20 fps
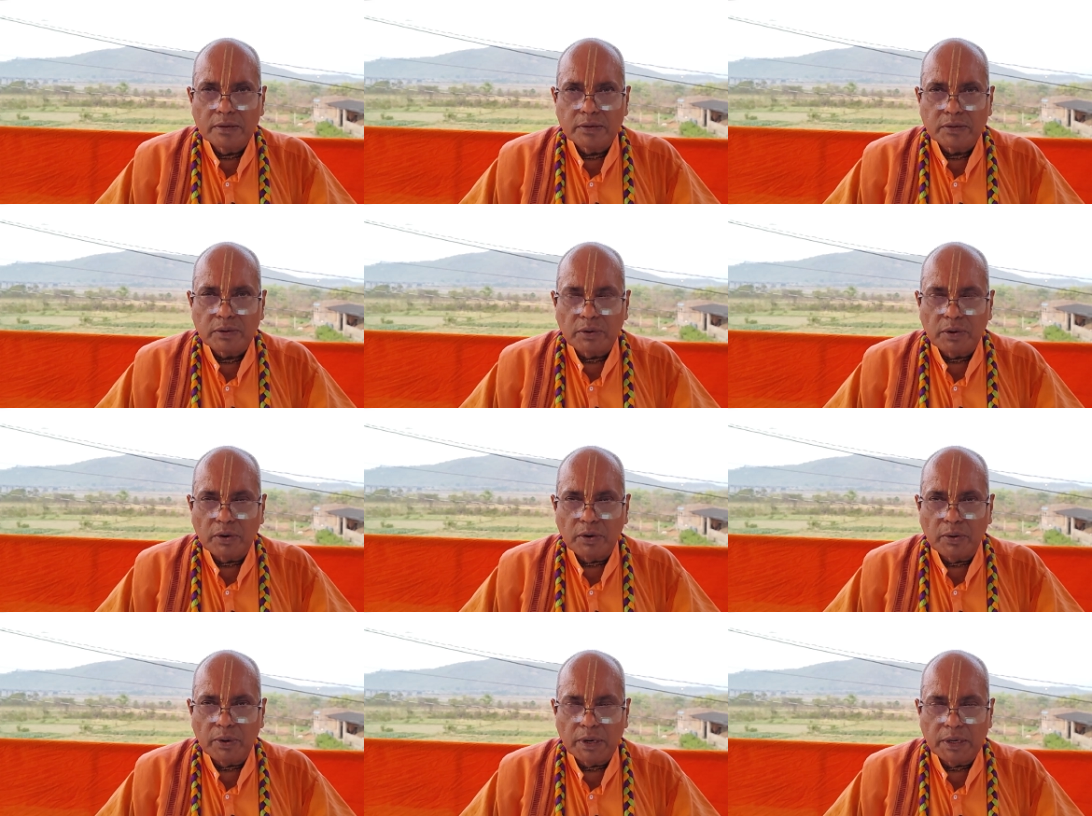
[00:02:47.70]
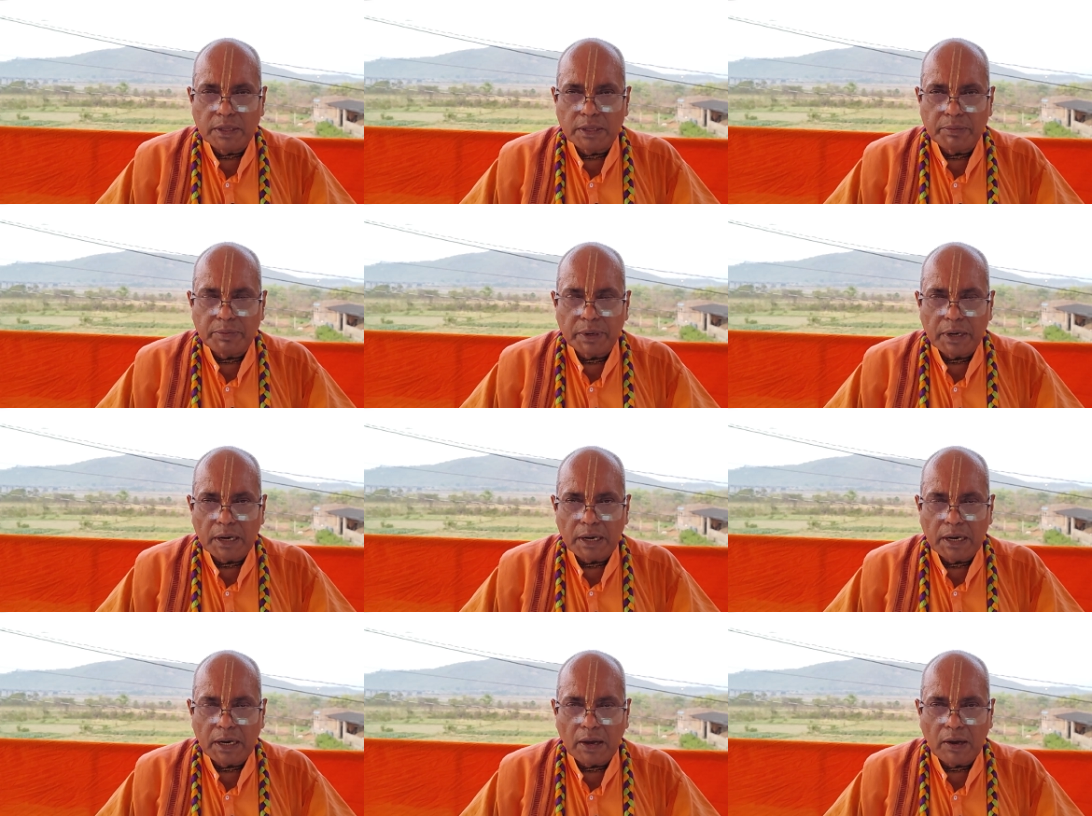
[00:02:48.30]
So when they
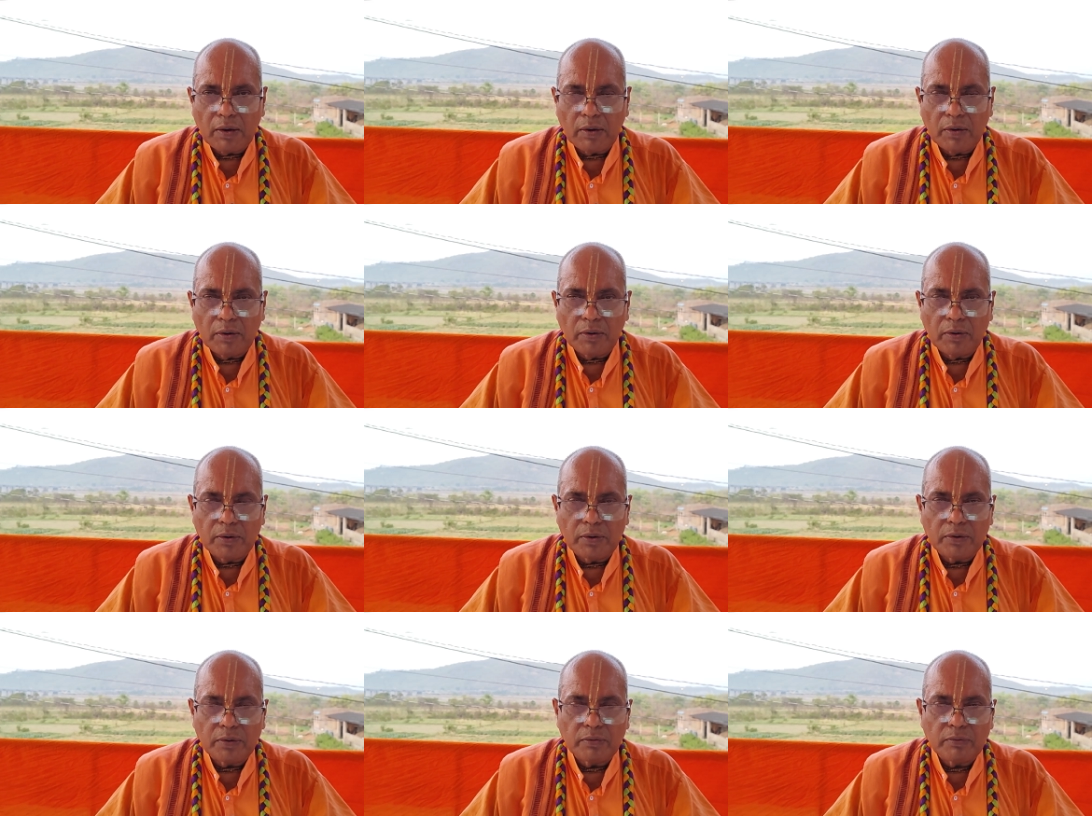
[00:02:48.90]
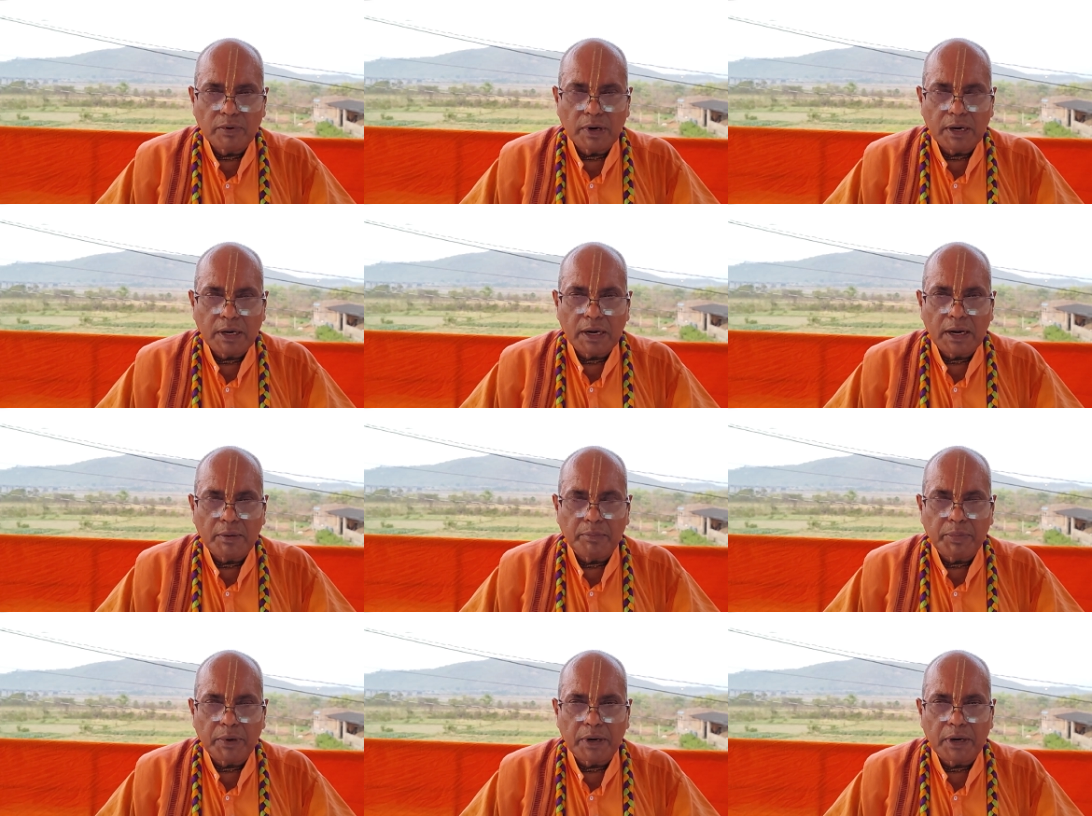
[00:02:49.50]
fell down, what
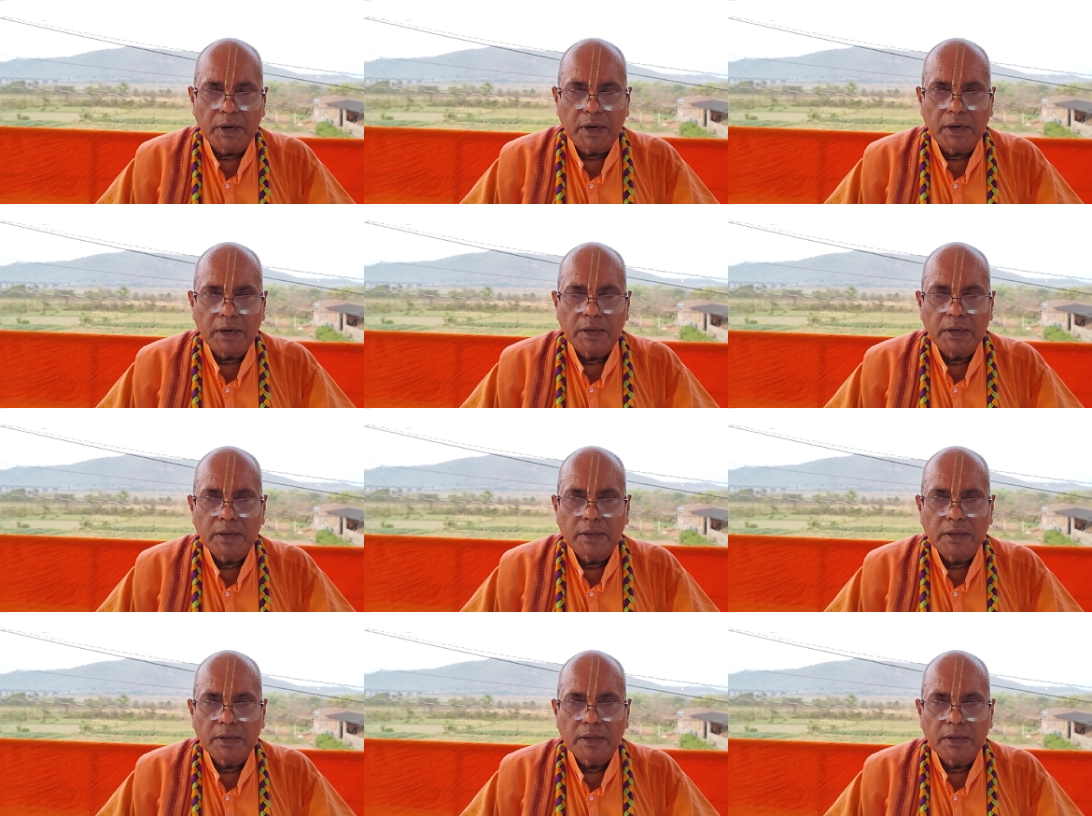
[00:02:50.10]
happened?